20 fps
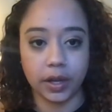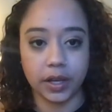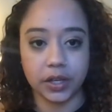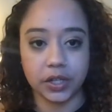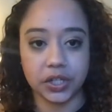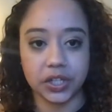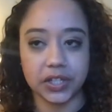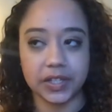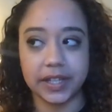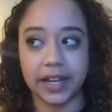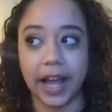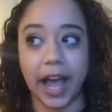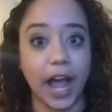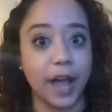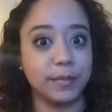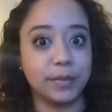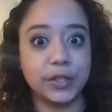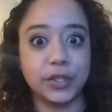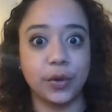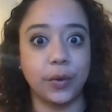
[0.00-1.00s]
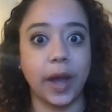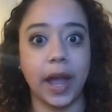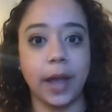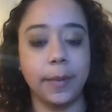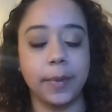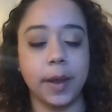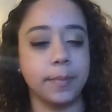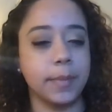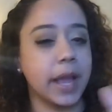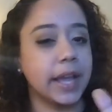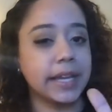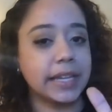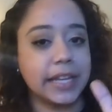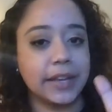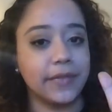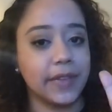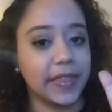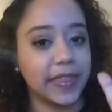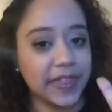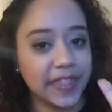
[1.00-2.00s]
It's just like, I'm so happy, I'm not gonna
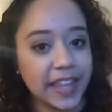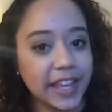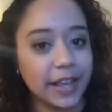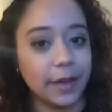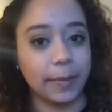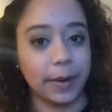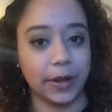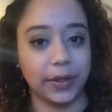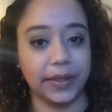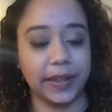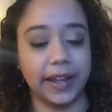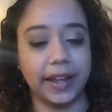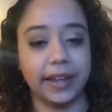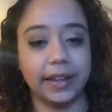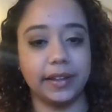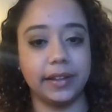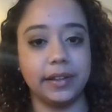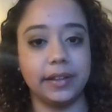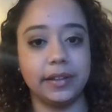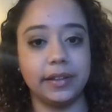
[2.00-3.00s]
even think about that.